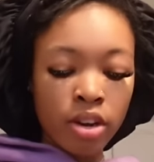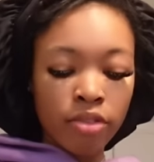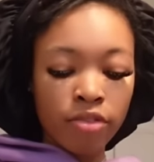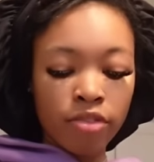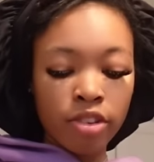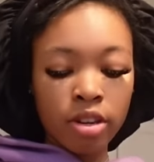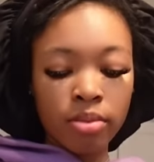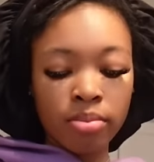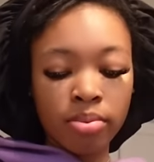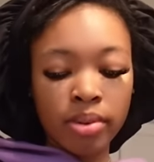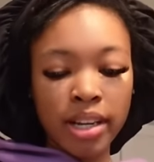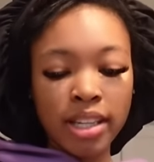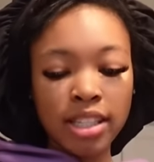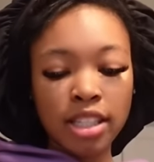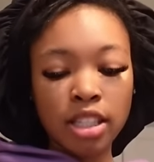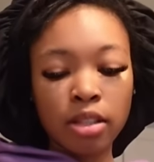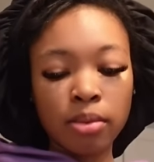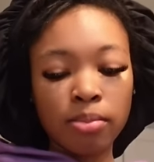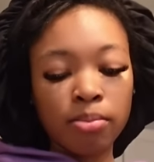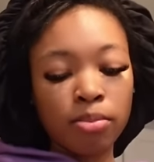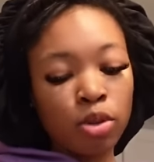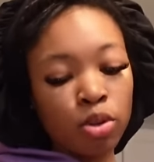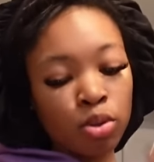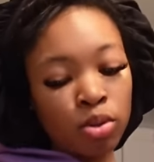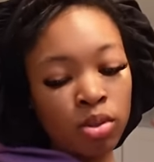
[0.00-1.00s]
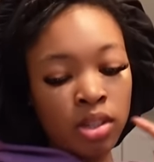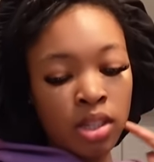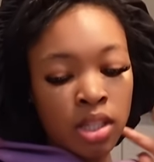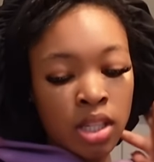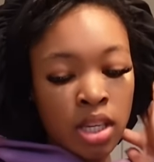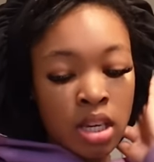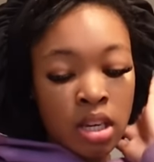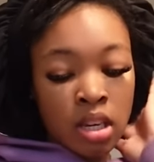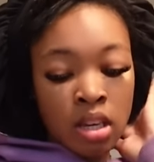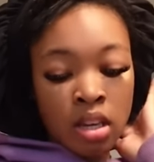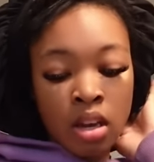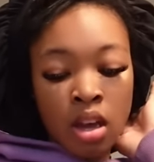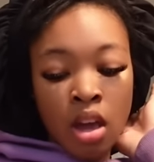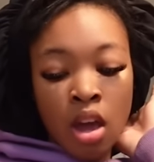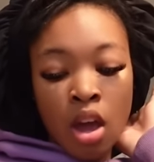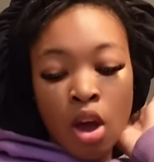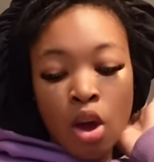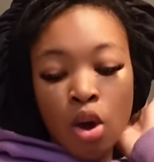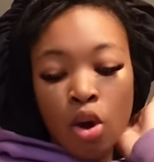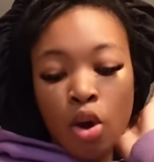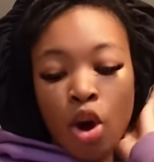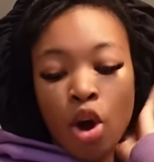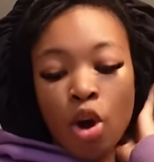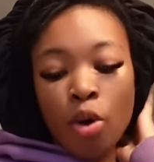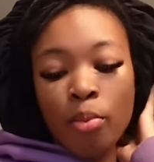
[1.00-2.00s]
I'm gonna play some music.
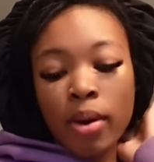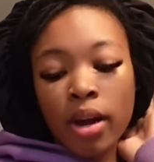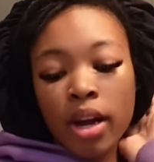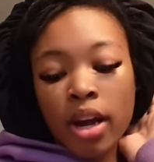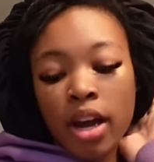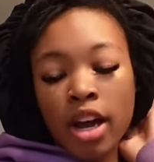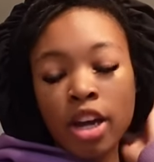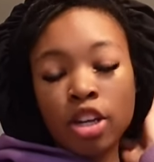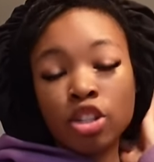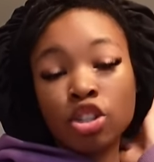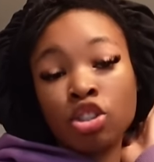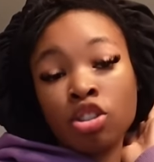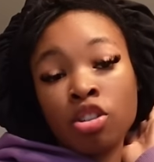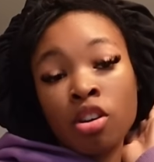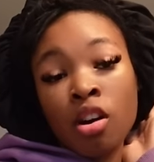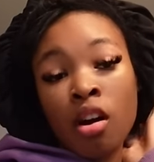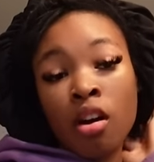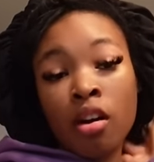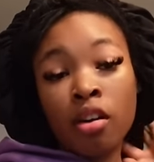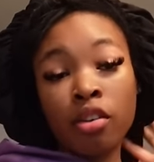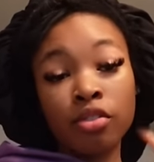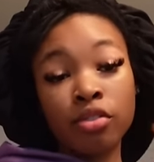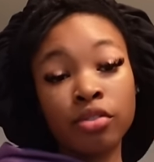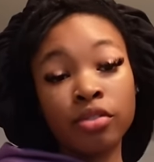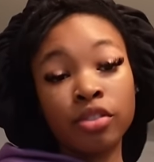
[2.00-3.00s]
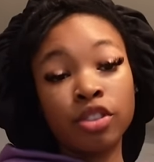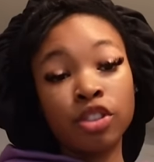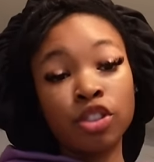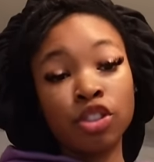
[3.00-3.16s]
Oh my gosh, y'all.